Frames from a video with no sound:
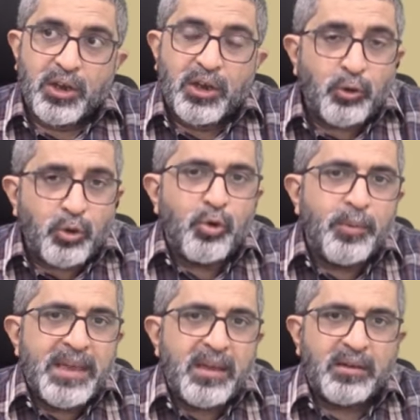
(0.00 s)
Now, you
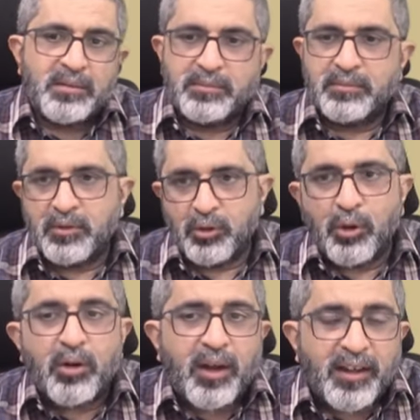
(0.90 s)
being, you
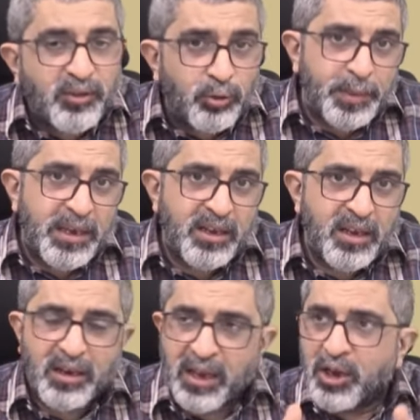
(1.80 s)
know, a
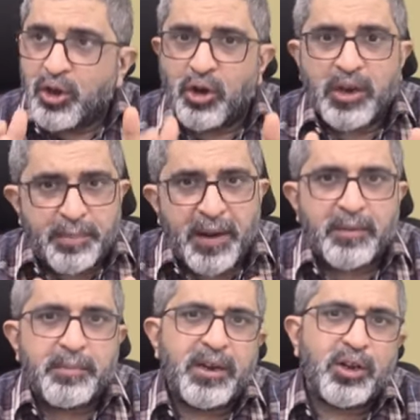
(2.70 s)
superior in your
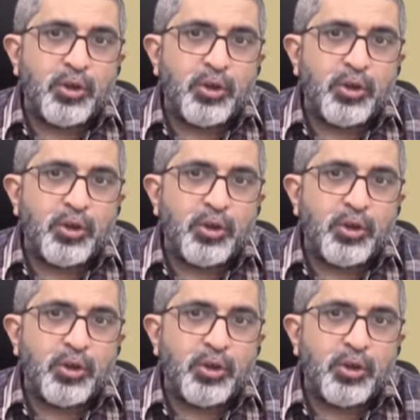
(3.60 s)
department,